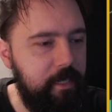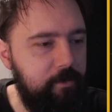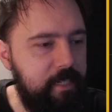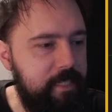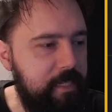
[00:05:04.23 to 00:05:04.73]

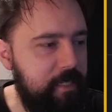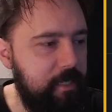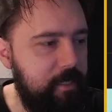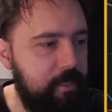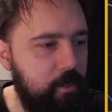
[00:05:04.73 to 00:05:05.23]

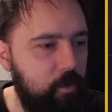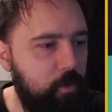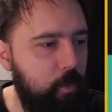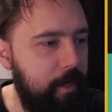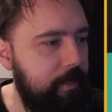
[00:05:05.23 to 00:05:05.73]
resistances on
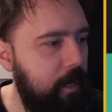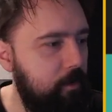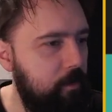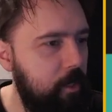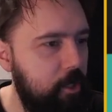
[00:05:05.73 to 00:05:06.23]
the way
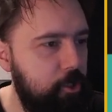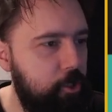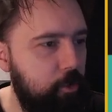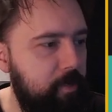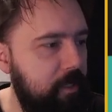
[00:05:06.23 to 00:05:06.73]
down
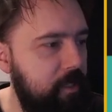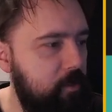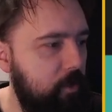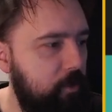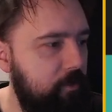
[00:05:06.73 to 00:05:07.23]
should be
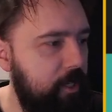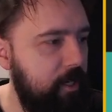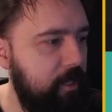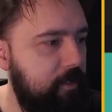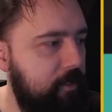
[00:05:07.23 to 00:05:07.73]
this one over
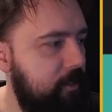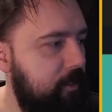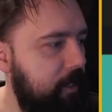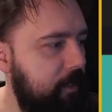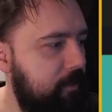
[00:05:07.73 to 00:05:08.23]
here at
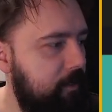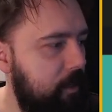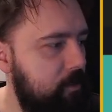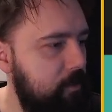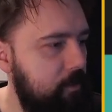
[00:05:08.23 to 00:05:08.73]

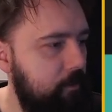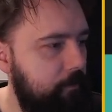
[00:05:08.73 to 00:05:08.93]
38,000.